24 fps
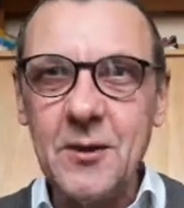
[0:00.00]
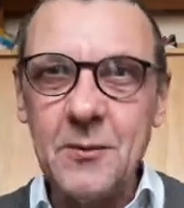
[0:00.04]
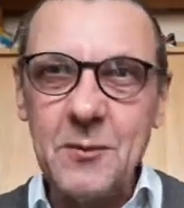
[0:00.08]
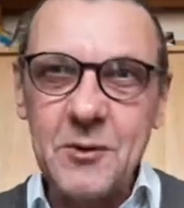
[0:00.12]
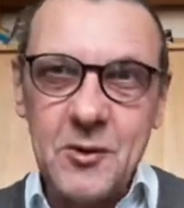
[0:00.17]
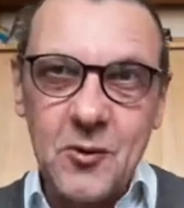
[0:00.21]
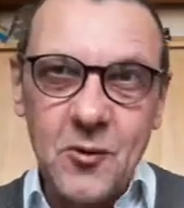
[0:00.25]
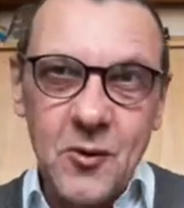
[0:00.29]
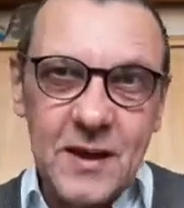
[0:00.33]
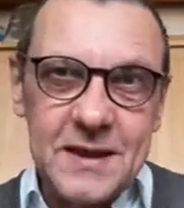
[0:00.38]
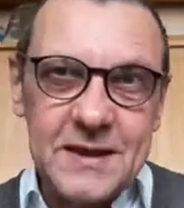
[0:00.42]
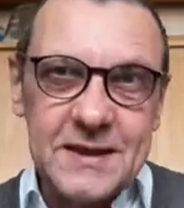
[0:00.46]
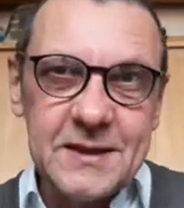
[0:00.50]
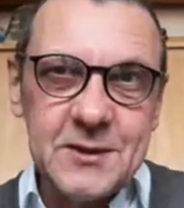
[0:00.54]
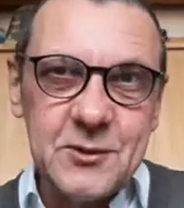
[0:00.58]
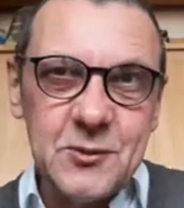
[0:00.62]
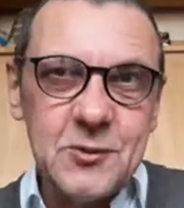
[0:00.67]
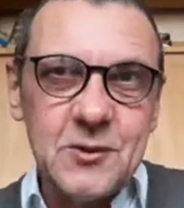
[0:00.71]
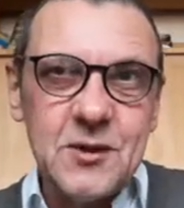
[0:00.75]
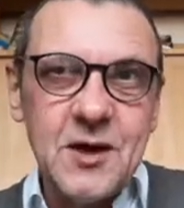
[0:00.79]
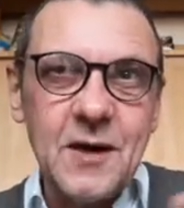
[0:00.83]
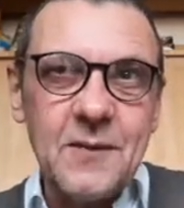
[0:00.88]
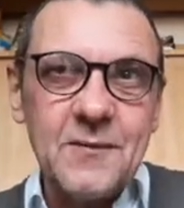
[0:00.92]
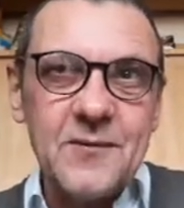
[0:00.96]
But
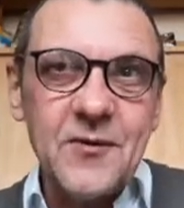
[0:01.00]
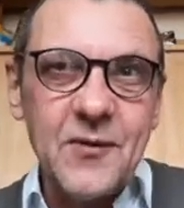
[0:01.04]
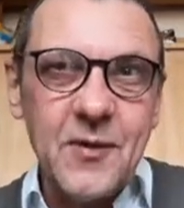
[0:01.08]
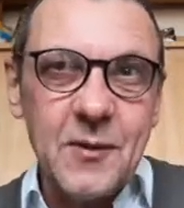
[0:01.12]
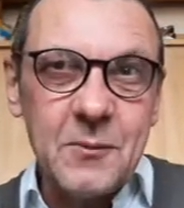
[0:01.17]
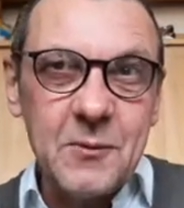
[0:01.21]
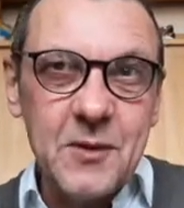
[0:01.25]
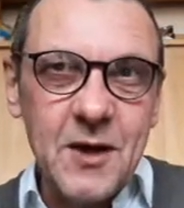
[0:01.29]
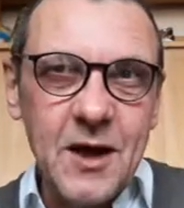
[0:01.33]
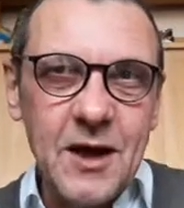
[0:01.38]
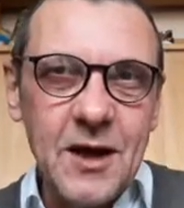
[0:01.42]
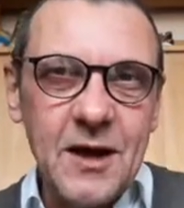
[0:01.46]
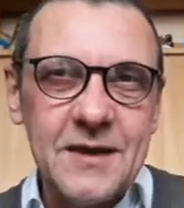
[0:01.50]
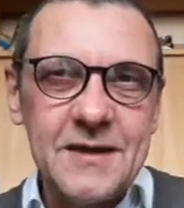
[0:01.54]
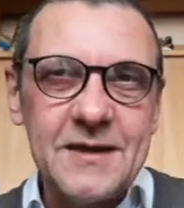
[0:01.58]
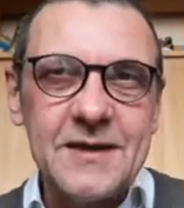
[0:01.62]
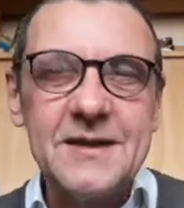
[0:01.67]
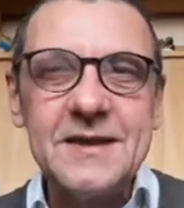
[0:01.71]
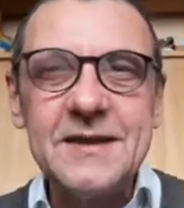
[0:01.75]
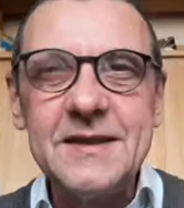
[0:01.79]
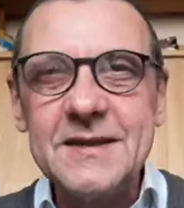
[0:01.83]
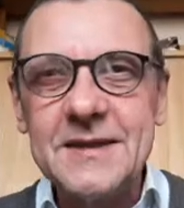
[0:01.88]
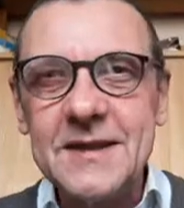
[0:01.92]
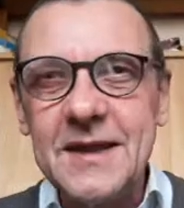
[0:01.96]
gratitude comes from God.
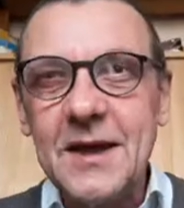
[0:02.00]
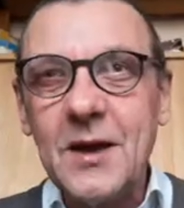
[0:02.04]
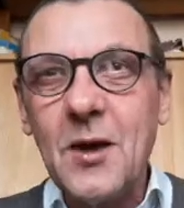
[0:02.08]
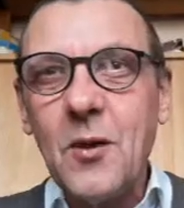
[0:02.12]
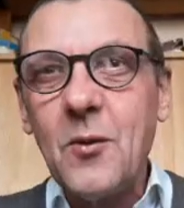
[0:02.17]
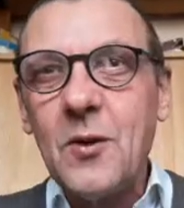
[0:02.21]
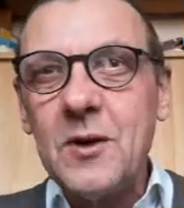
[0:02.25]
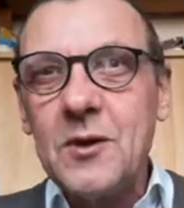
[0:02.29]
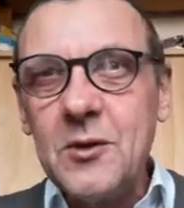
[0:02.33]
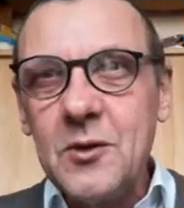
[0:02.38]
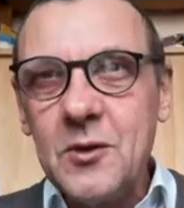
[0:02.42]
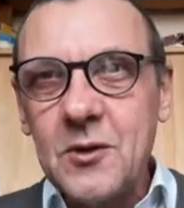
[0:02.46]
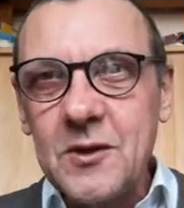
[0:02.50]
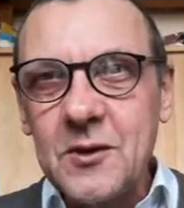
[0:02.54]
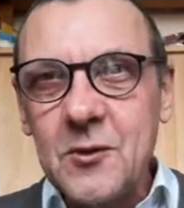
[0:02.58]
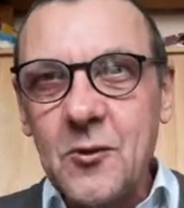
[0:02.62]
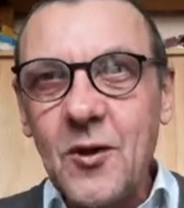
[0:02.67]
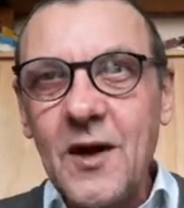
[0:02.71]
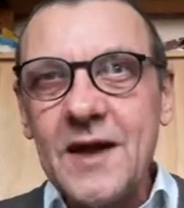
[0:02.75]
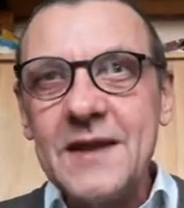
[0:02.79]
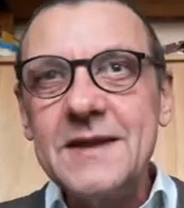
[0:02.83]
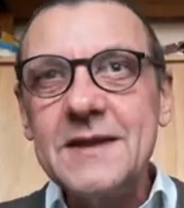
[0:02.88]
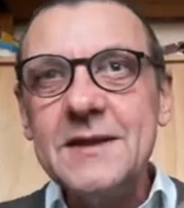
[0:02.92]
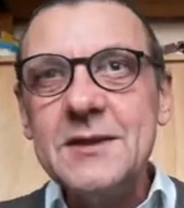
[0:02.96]
It is when you're in
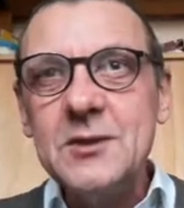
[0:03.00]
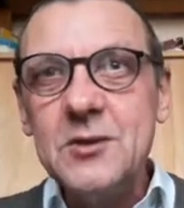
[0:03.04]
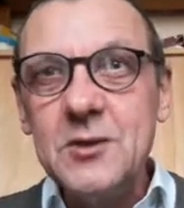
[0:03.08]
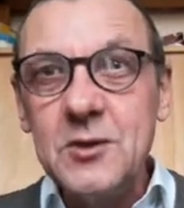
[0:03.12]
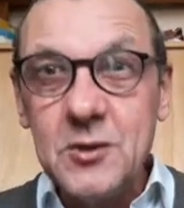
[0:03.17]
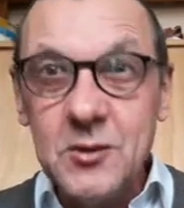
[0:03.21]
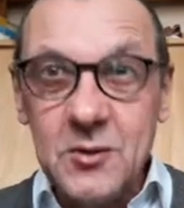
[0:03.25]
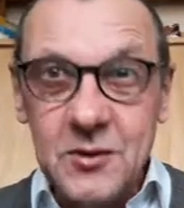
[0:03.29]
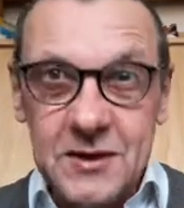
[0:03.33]
gratitude,